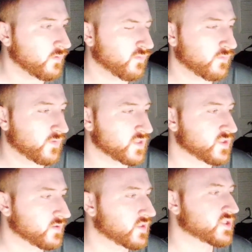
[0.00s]
This
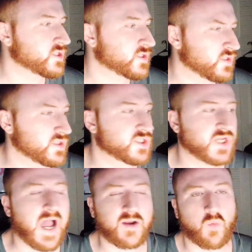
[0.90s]
is
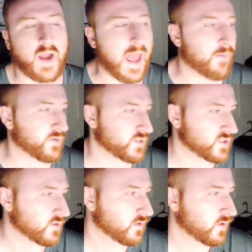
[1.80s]
kind of what happens,
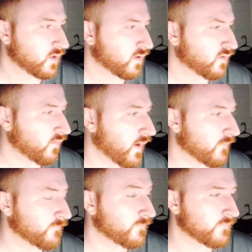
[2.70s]
right?
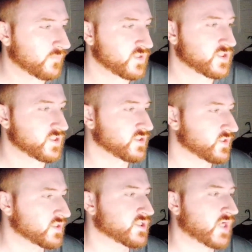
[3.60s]
this
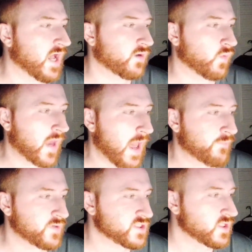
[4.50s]
is kind of what
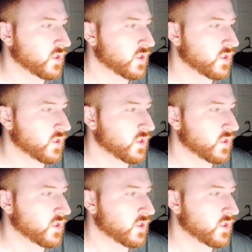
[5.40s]
happens.